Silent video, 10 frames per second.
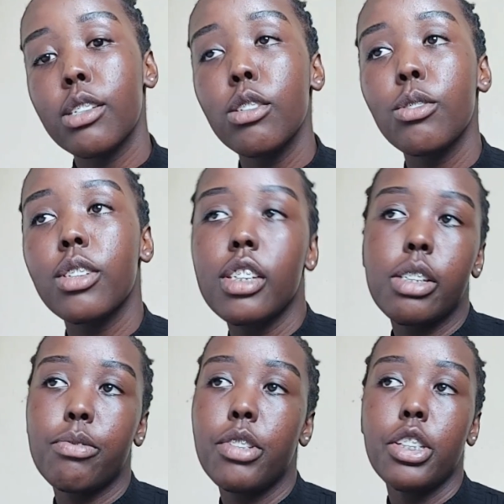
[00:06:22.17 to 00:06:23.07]
Don't use these
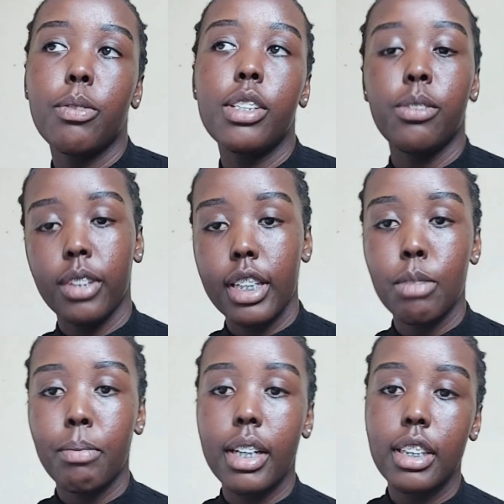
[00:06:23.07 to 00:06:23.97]
fishy ways to get
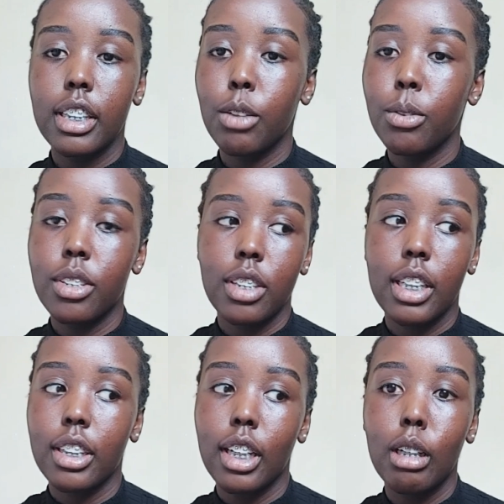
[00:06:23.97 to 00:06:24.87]
money. They won't
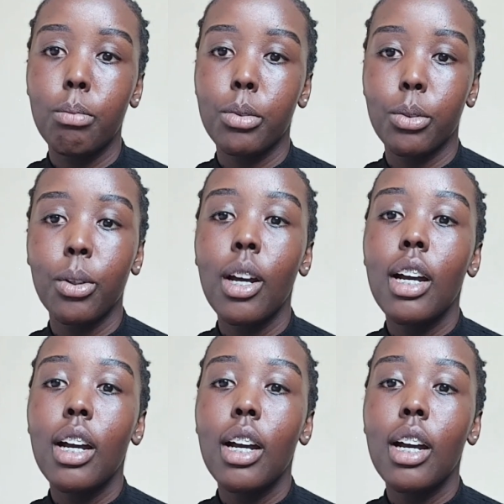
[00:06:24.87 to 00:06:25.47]
help you.